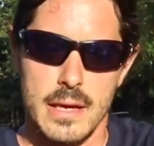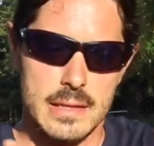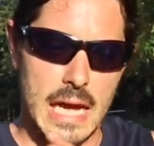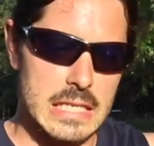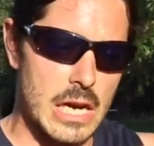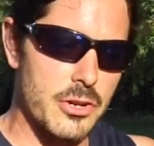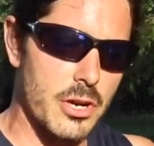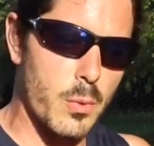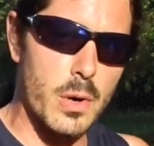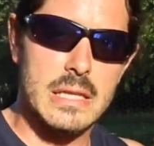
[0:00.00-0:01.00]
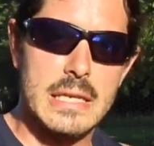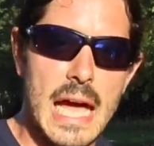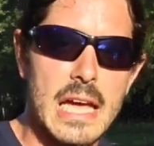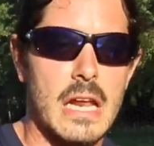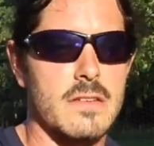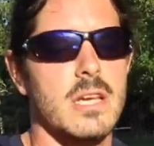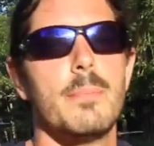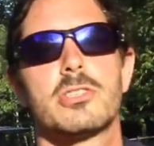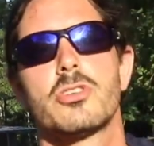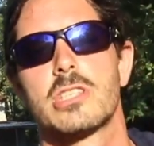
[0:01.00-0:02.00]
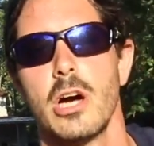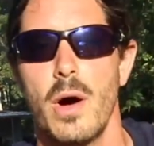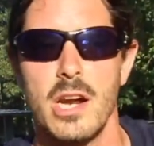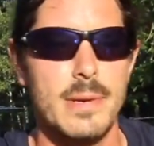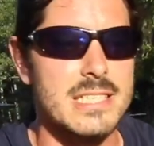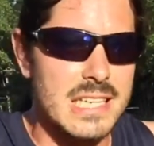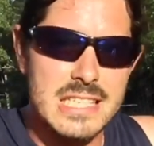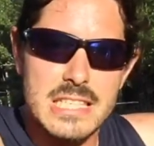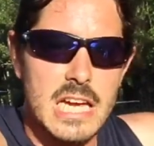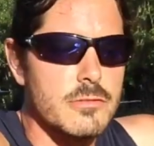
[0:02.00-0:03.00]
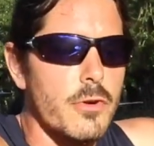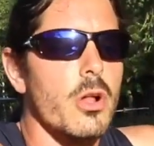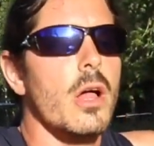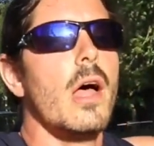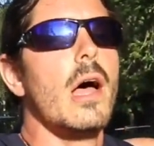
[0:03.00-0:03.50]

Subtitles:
that's how you're gonna work the negatives, but you still wanna be successful